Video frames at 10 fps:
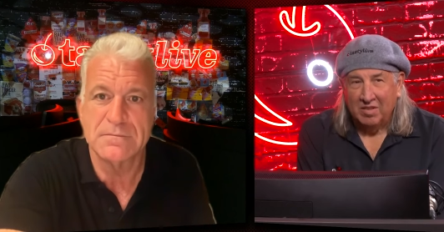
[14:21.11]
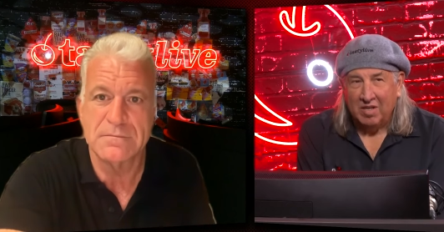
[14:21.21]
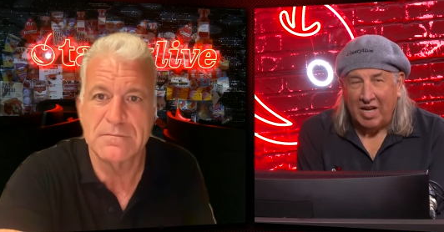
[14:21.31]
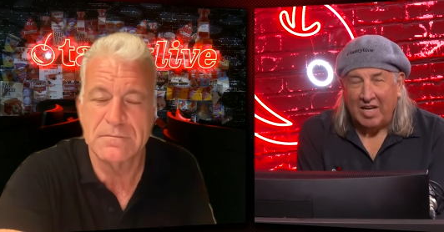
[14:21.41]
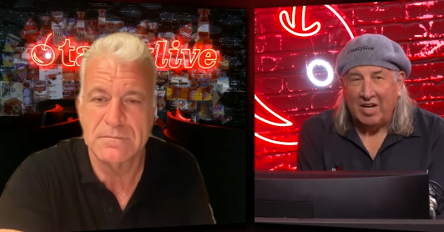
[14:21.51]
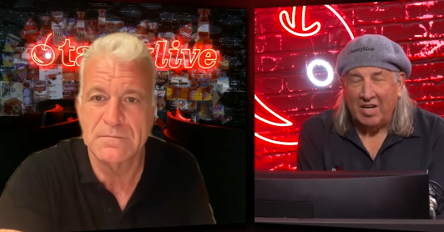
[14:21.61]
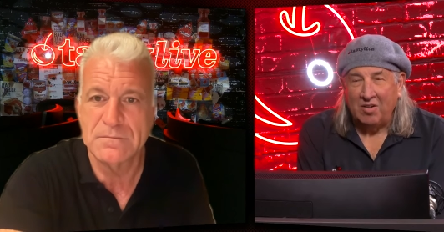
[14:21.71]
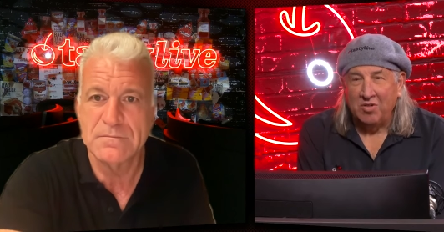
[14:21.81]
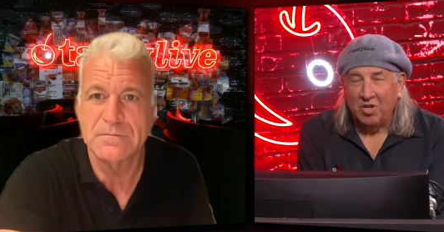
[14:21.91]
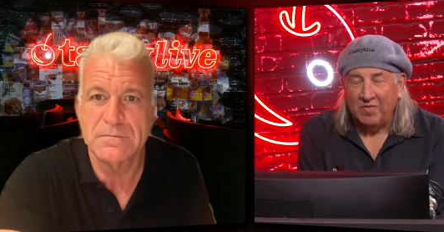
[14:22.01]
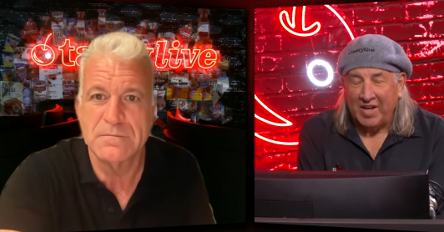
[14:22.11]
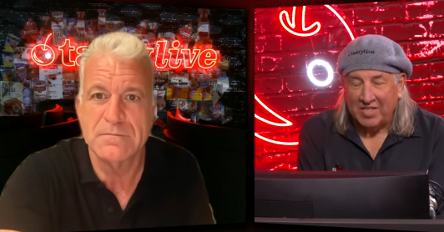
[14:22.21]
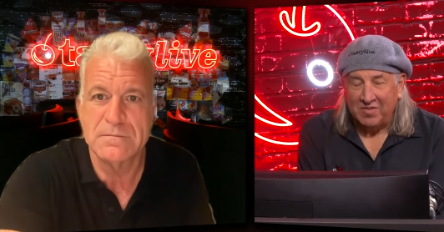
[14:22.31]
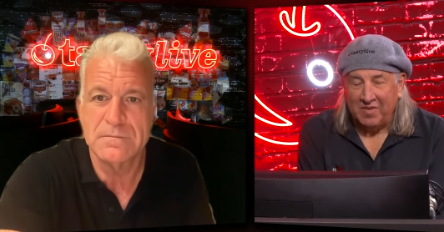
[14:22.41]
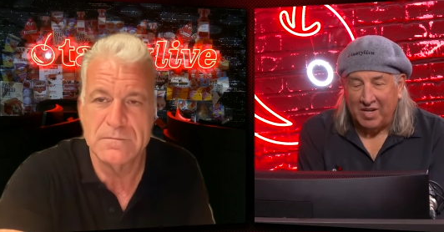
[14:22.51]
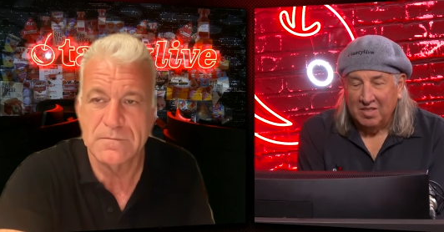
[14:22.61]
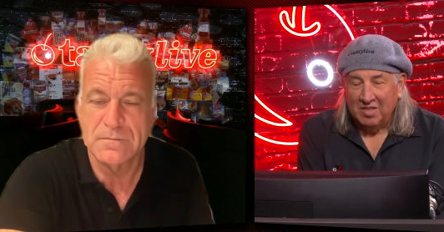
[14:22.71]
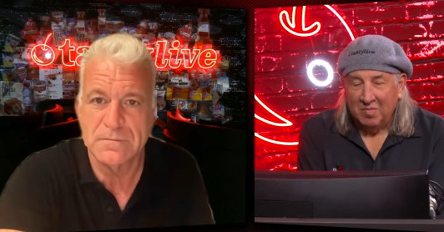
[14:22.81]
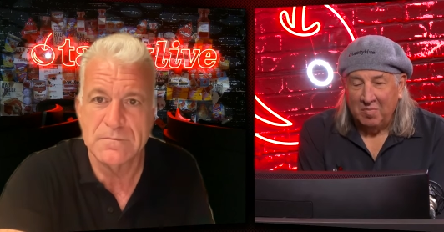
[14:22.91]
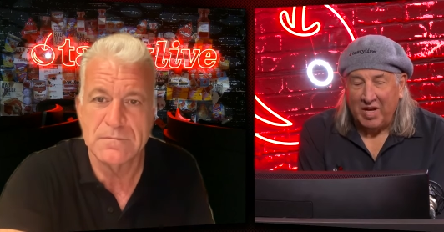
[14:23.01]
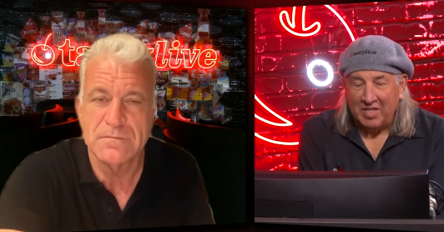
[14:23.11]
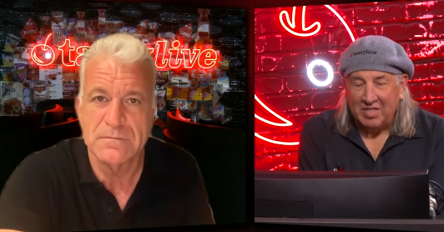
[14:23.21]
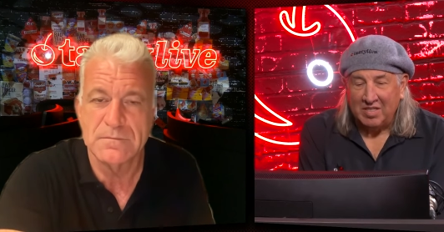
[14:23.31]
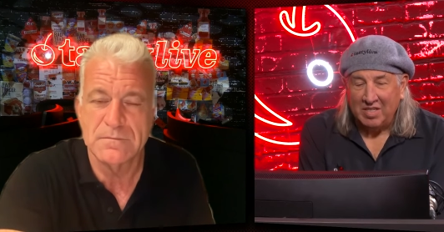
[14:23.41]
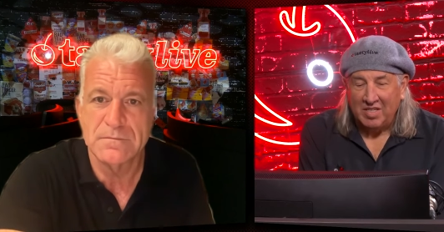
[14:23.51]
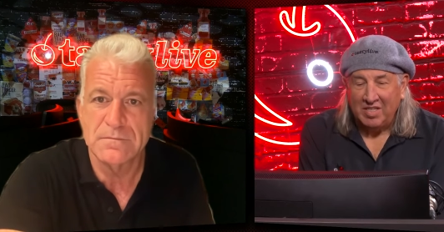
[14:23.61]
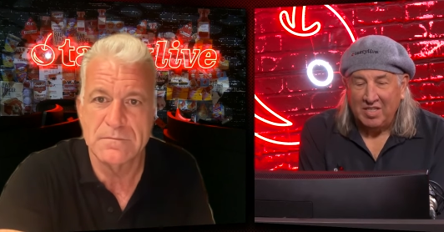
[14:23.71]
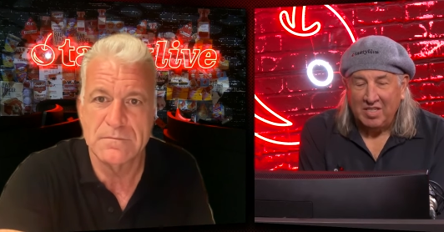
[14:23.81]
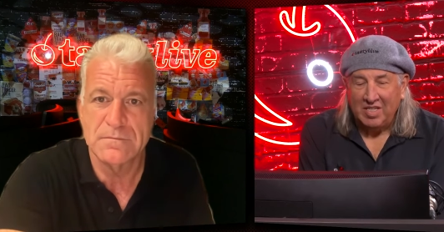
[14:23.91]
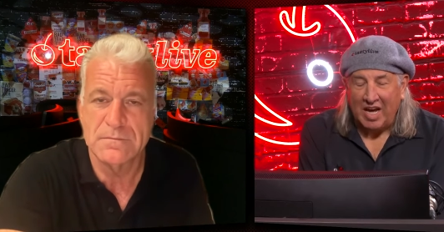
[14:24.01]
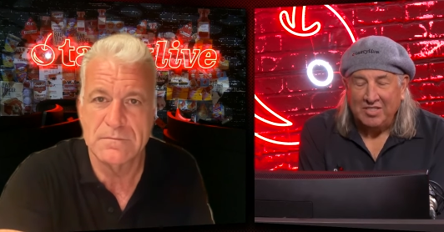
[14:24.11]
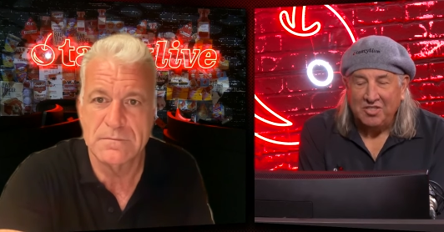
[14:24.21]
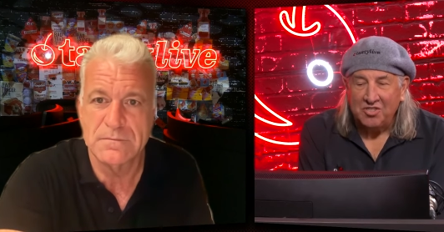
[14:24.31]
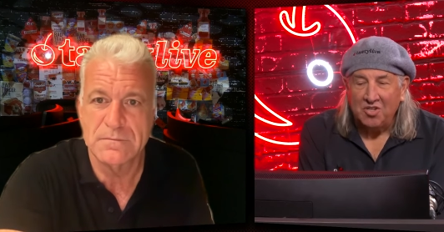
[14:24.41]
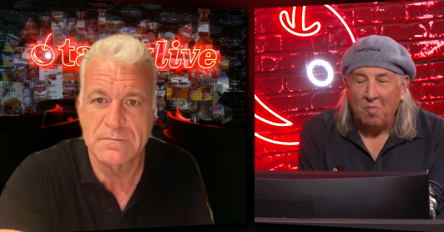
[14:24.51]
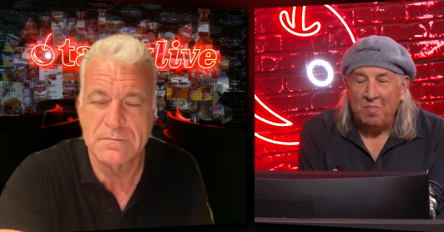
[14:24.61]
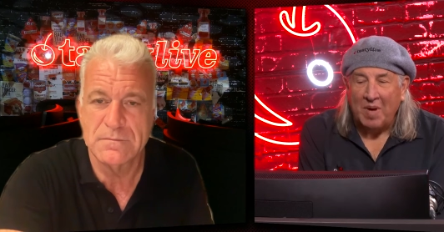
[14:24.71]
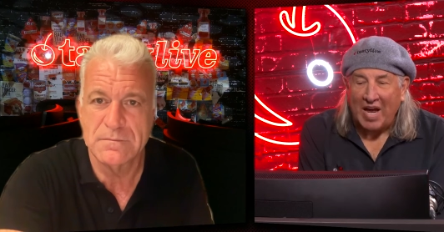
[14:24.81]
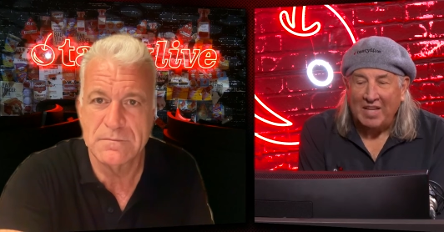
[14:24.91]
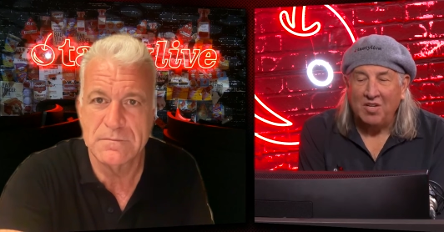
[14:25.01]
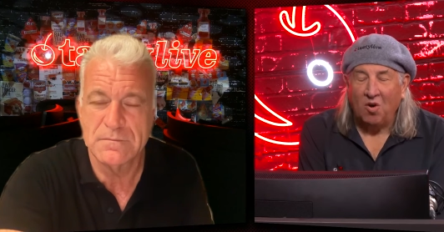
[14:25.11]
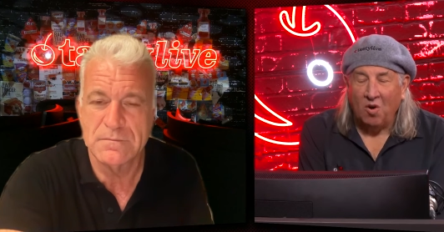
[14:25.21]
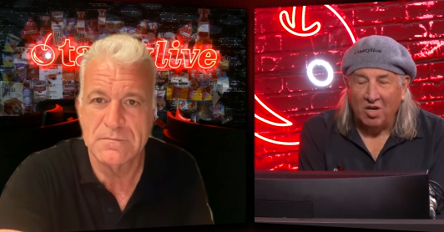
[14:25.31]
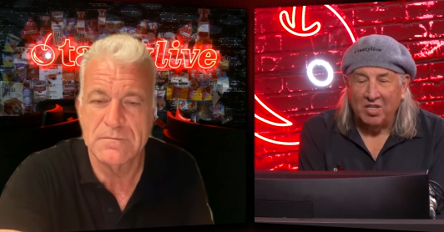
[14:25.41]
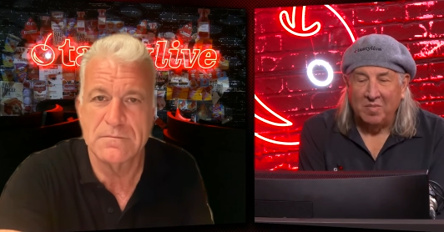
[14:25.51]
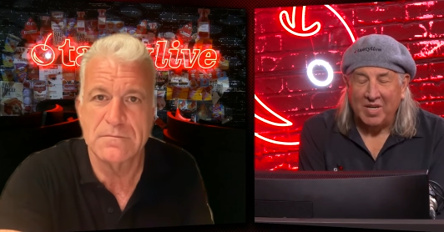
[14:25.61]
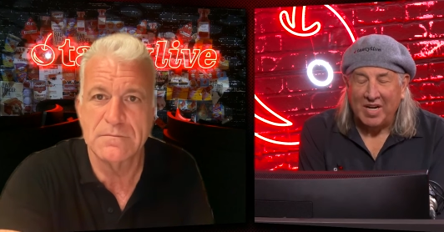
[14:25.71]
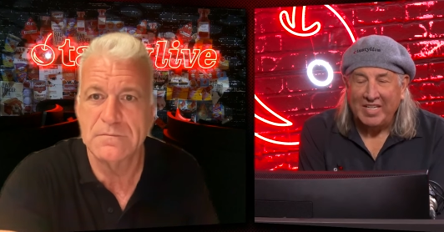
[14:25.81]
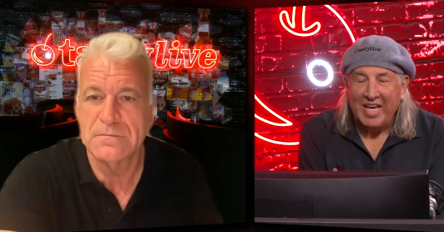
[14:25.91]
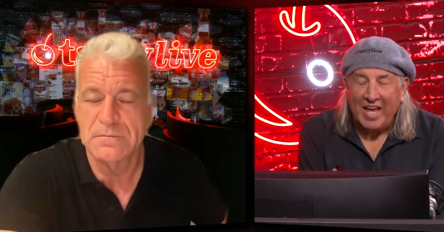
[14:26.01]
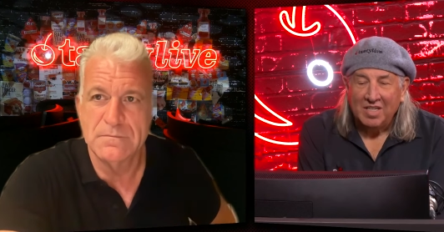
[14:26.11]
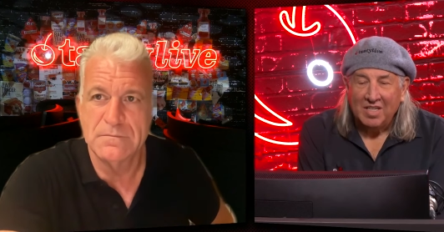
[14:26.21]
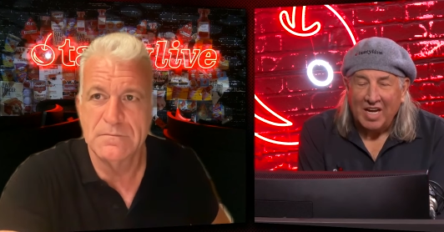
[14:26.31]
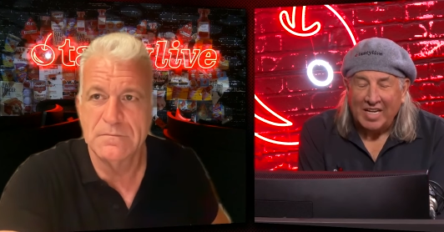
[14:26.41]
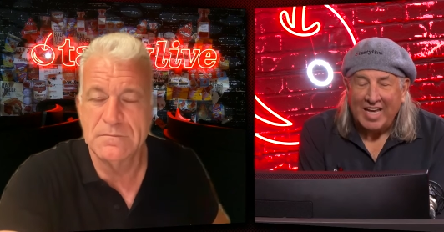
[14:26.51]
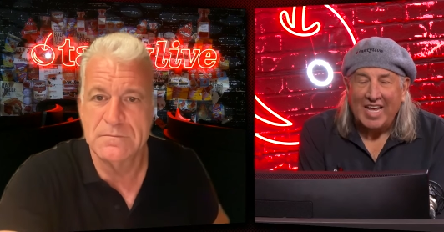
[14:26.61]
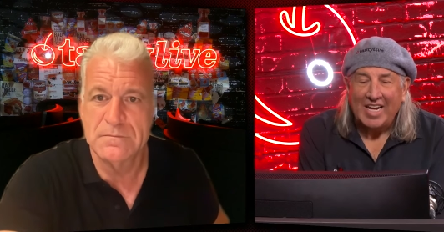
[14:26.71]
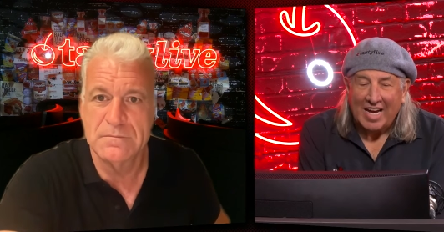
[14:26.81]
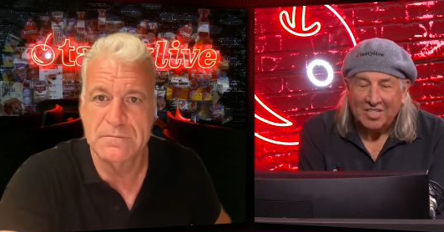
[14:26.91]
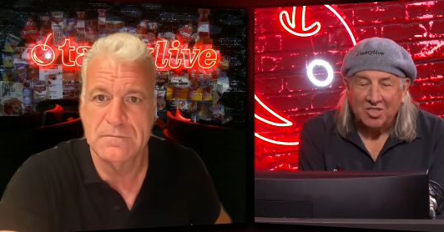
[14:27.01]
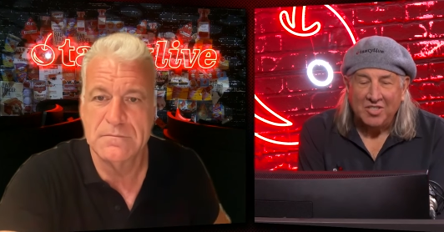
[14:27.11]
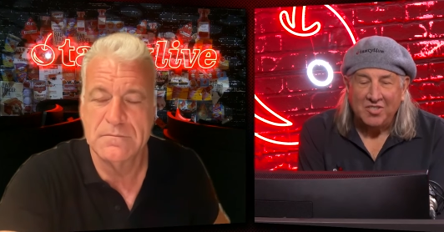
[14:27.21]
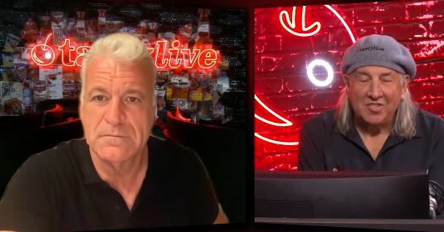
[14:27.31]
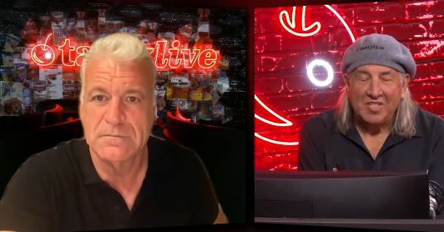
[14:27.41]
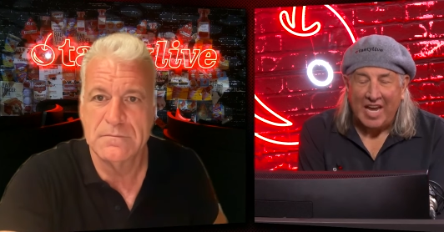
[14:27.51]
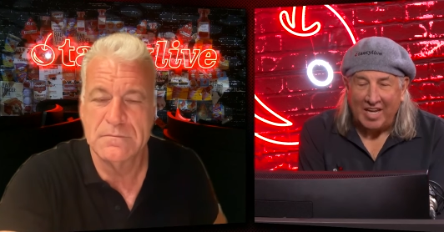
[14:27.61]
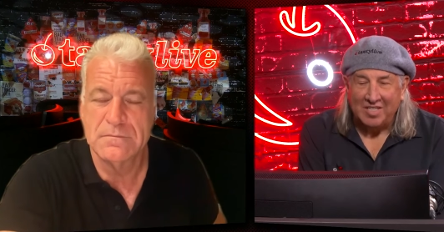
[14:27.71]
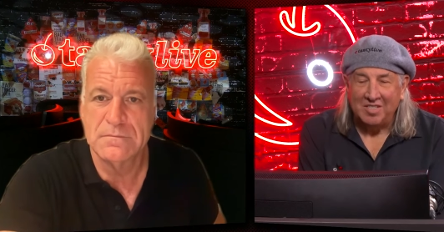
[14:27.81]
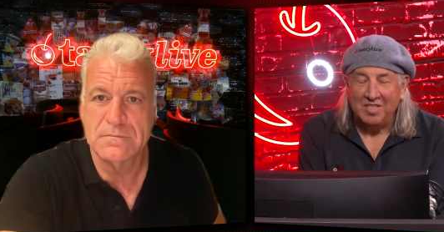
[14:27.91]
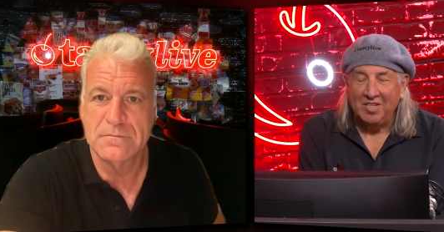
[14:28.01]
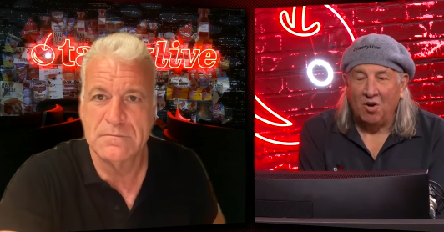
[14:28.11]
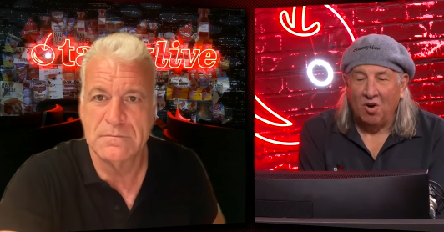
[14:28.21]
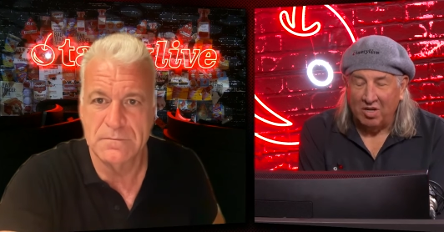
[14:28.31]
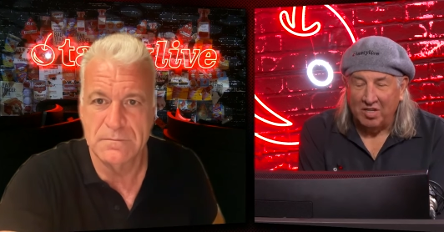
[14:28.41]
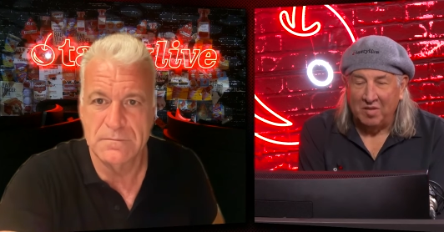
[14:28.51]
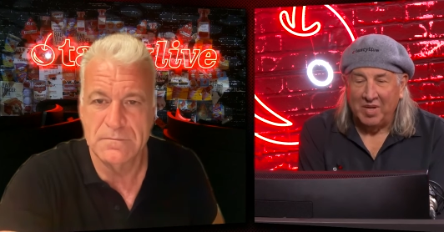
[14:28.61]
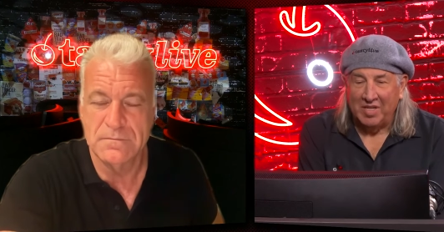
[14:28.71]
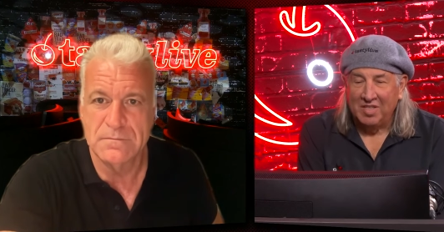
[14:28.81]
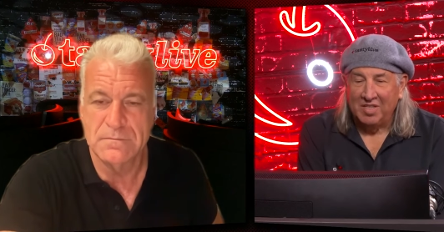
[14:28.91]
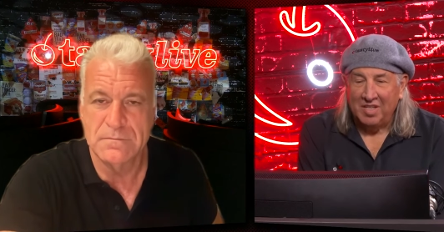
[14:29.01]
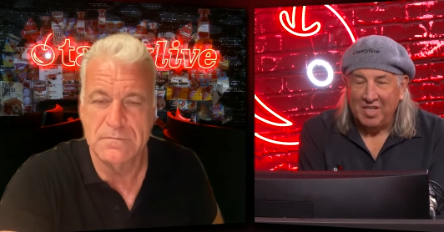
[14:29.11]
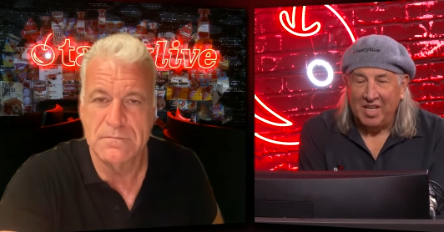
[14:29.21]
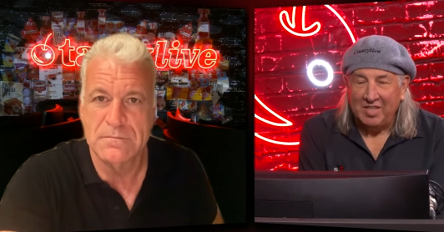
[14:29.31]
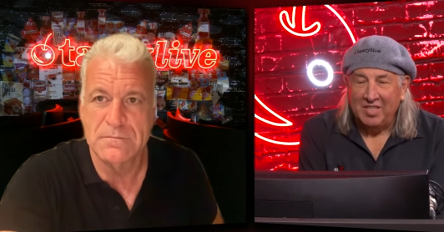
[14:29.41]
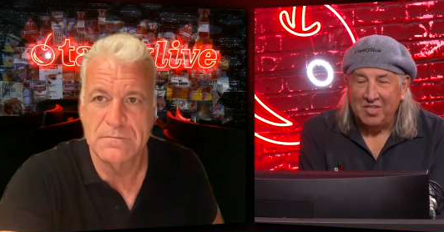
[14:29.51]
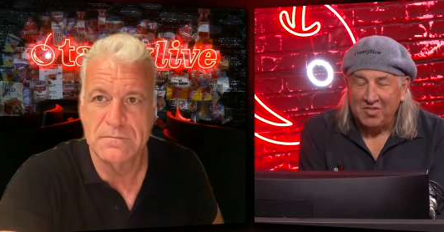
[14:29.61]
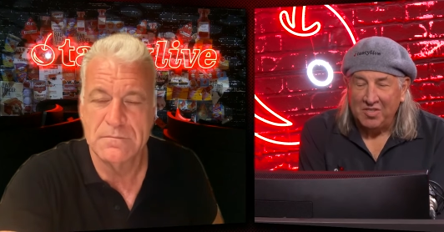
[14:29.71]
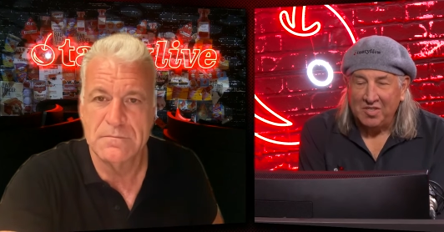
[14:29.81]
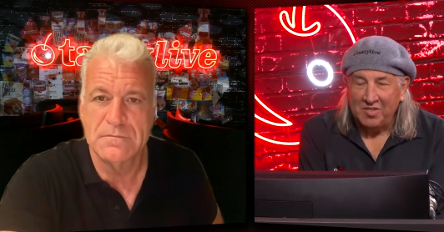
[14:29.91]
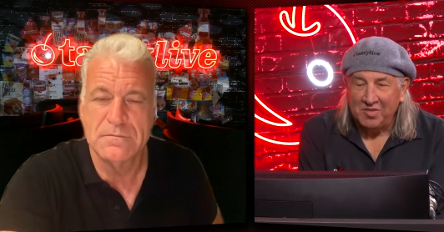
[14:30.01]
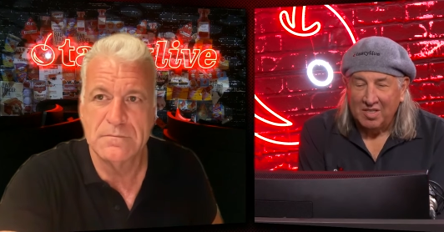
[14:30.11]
Speaker 1: I, I don't know if that's fair, but the, the I just don't buy the argument. I can't I can't actually stand the argument that this is